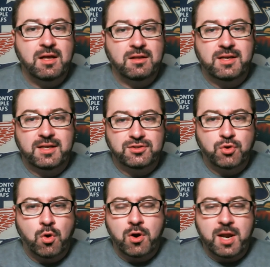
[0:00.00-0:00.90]
leading
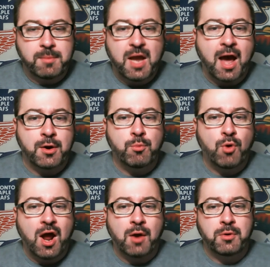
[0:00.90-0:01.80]
scorer named Connor
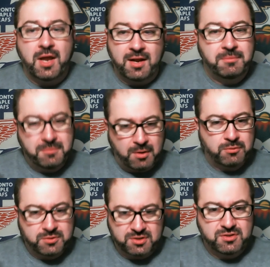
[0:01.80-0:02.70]
Brown, and
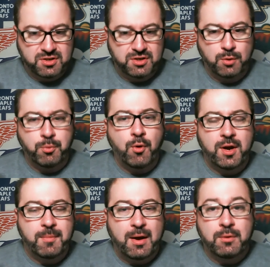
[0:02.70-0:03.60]
to your
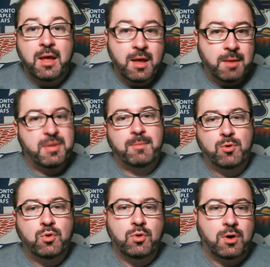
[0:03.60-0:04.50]
point about
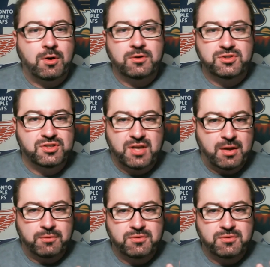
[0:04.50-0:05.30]
people who are just